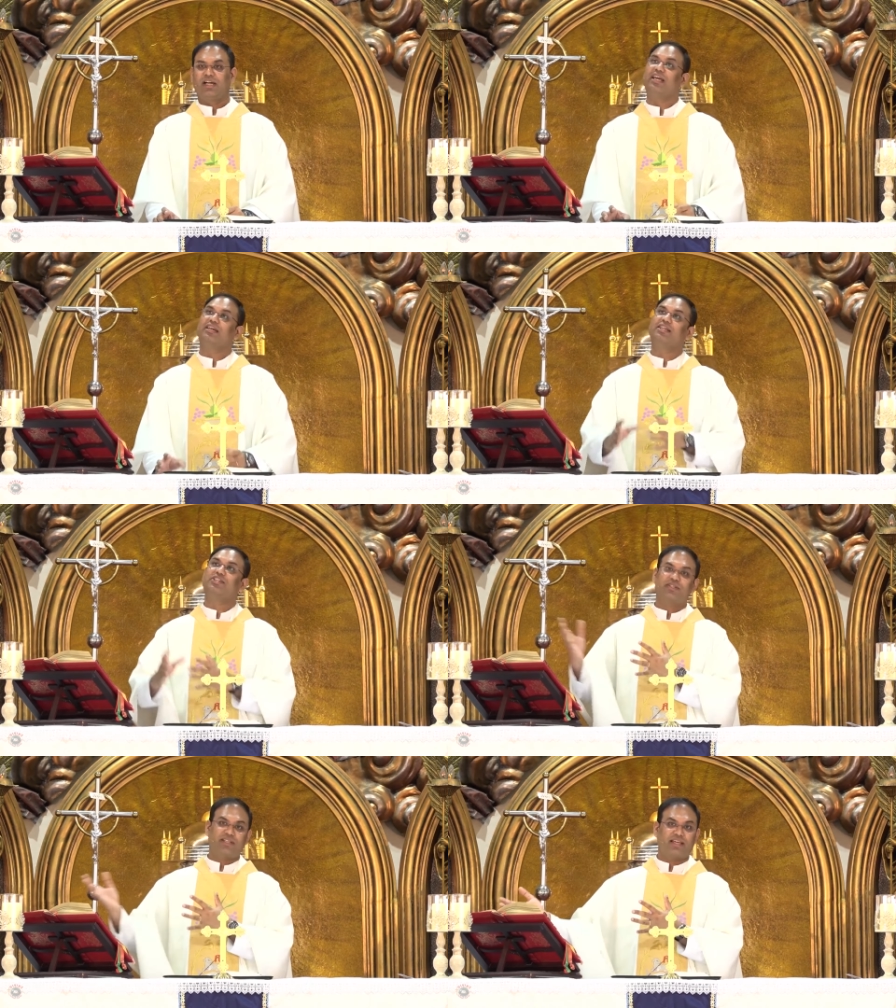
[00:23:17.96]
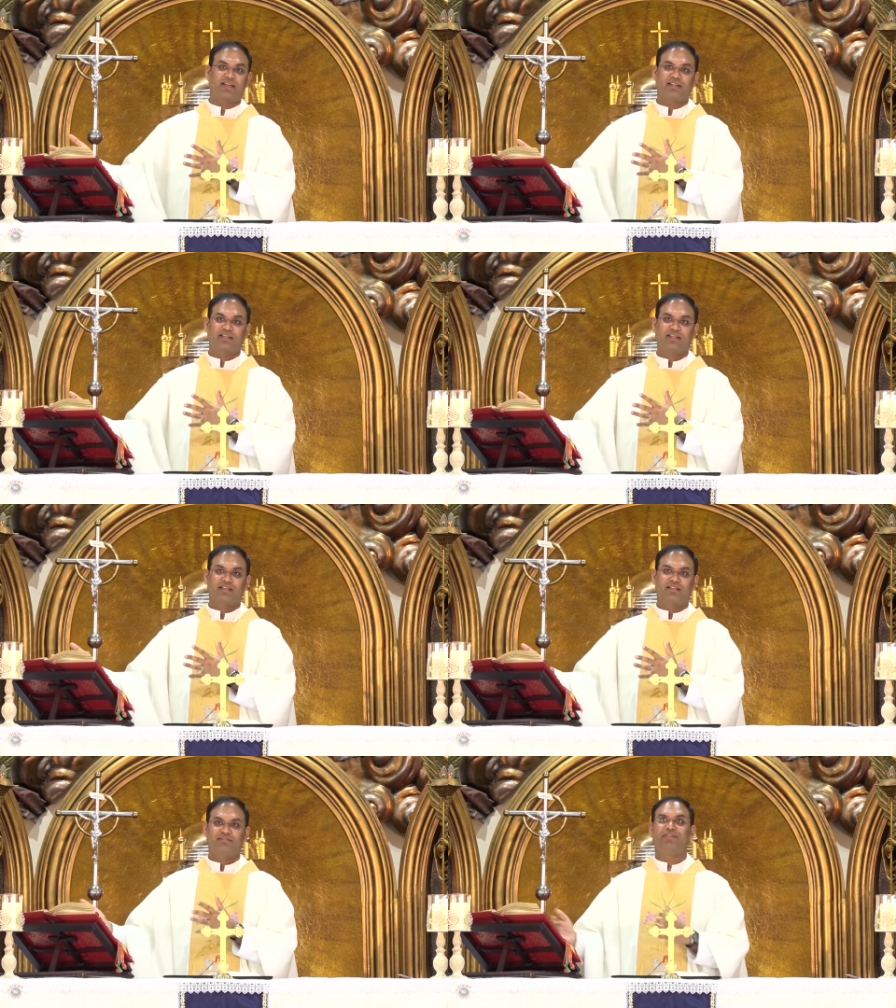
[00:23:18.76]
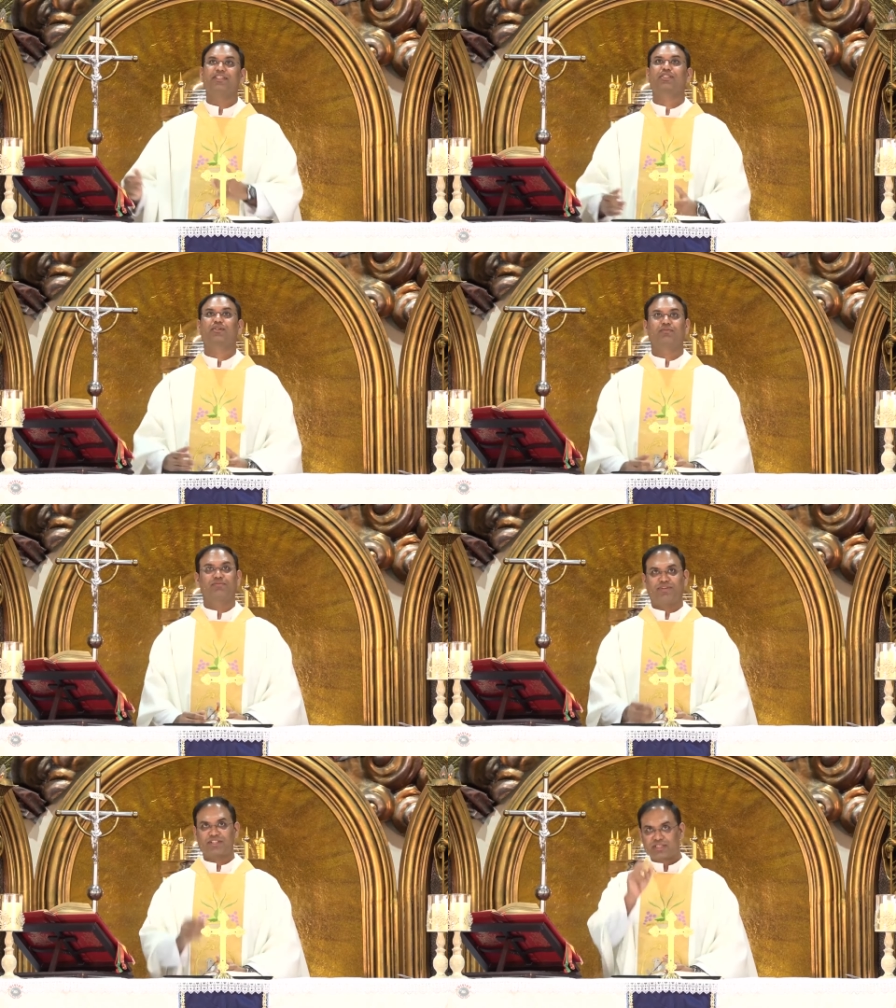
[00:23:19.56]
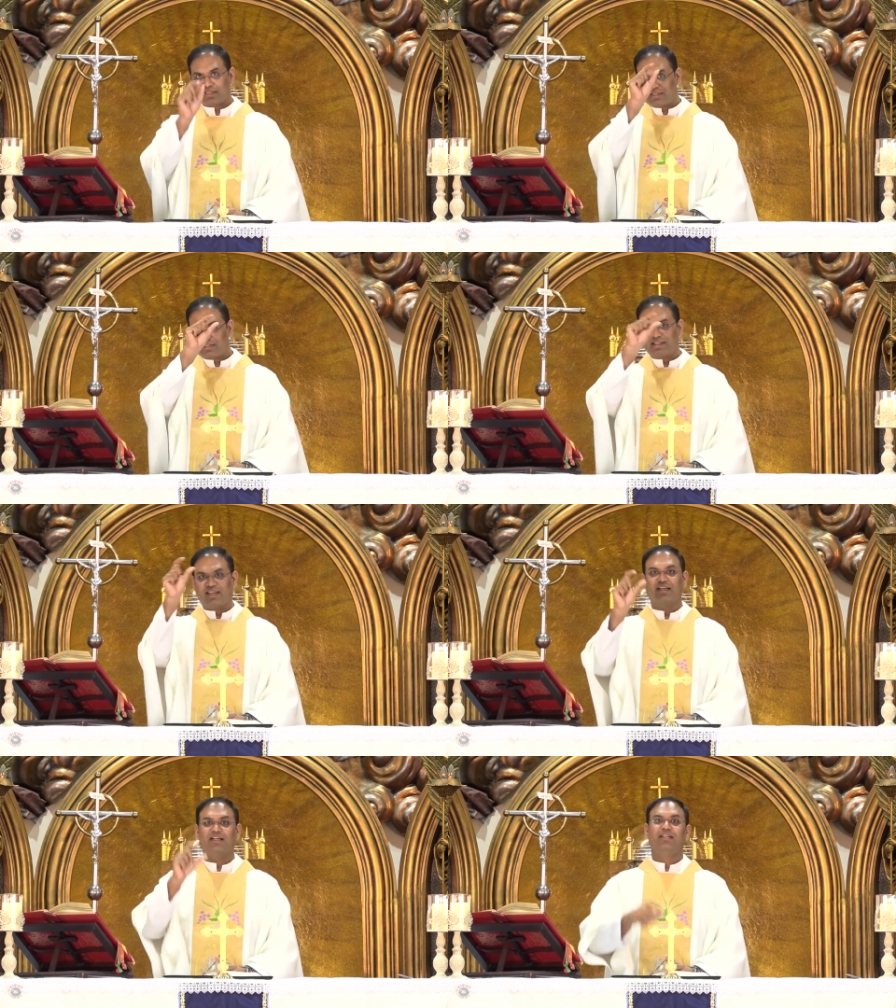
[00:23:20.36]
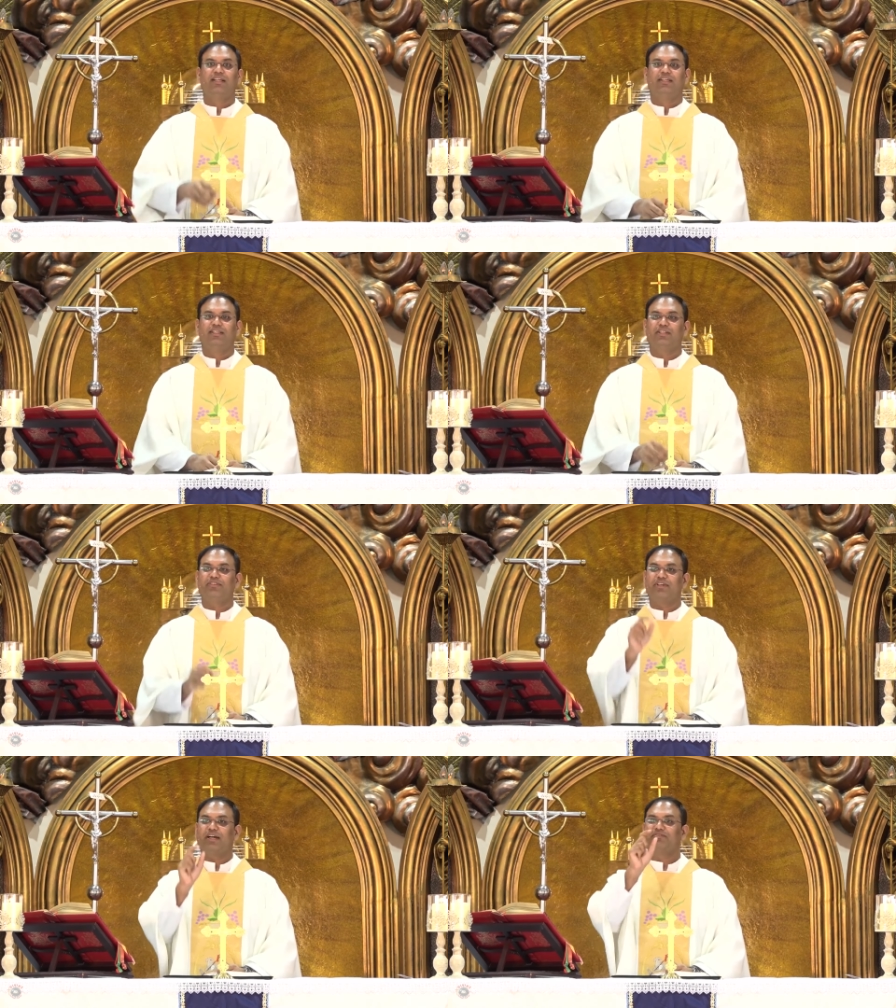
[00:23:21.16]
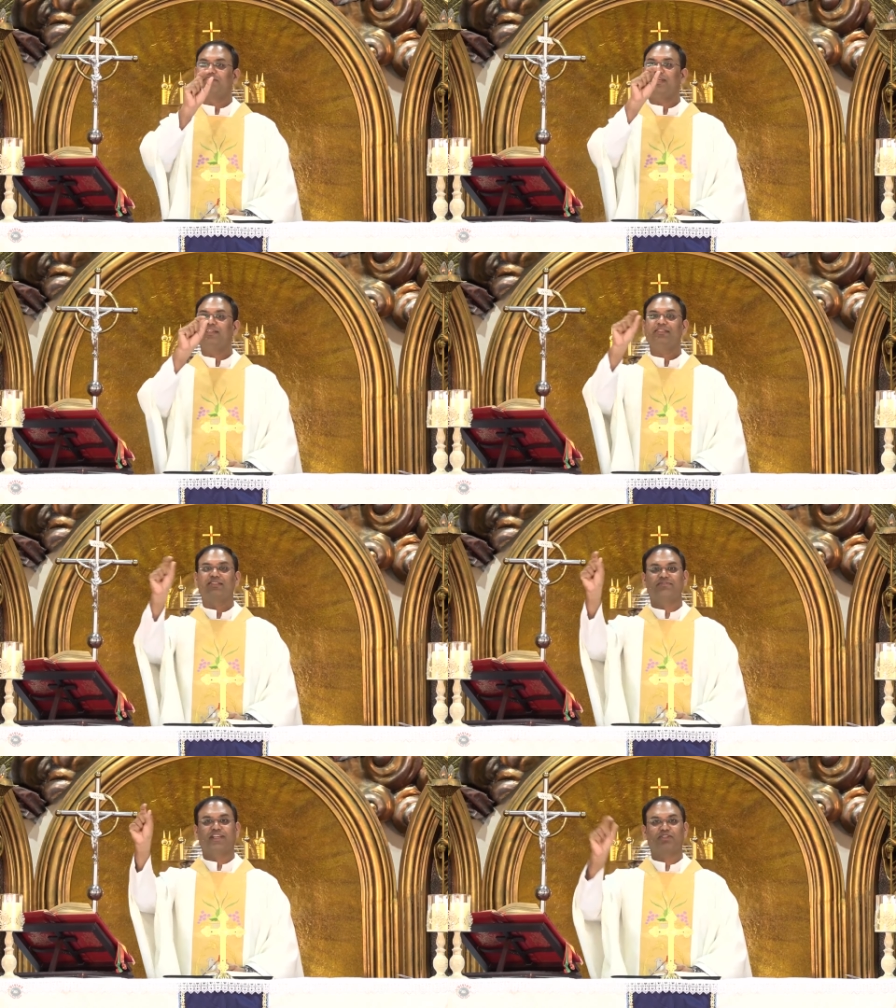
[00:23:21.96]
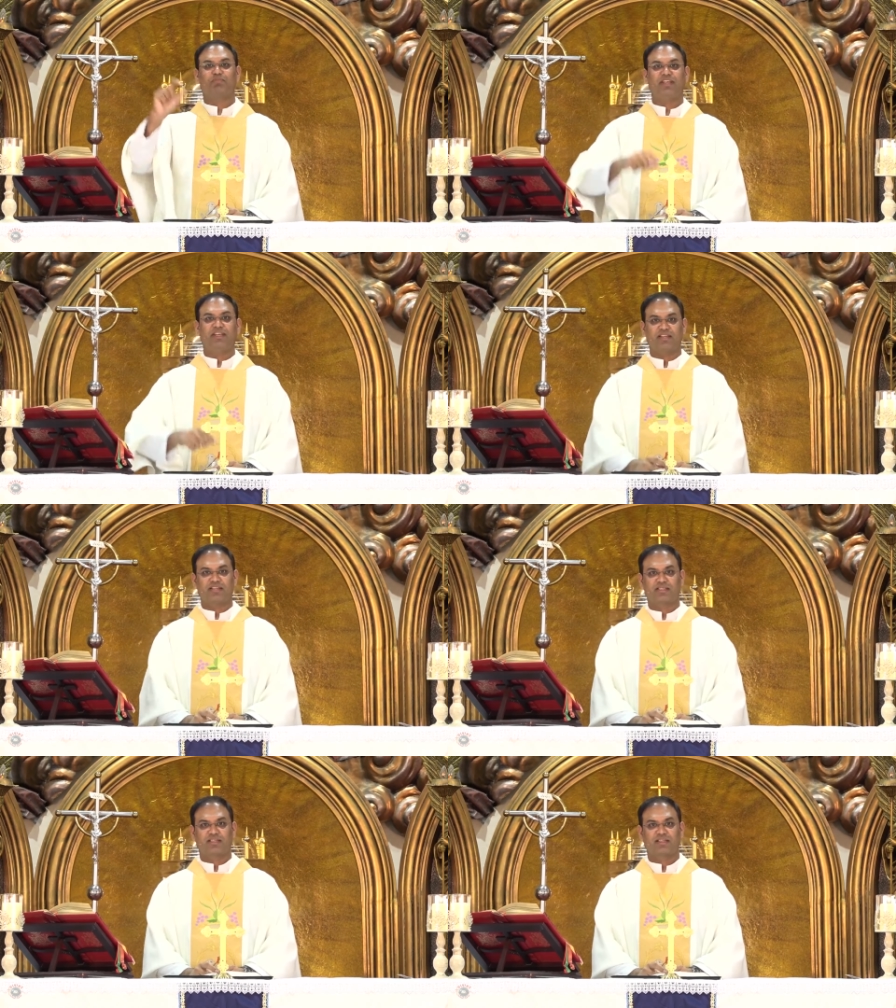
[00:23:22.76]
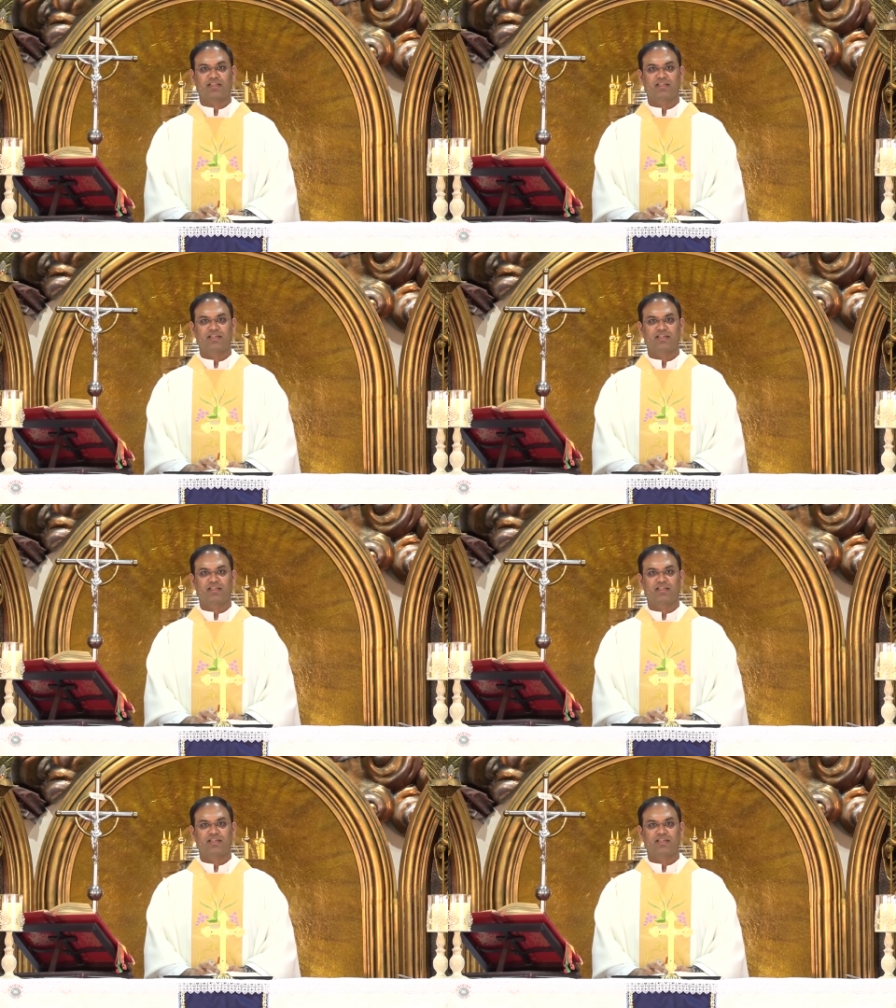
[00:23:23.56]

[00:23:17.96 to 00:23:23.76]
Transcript: I reached there. First, first thing, I have to have three years of experience.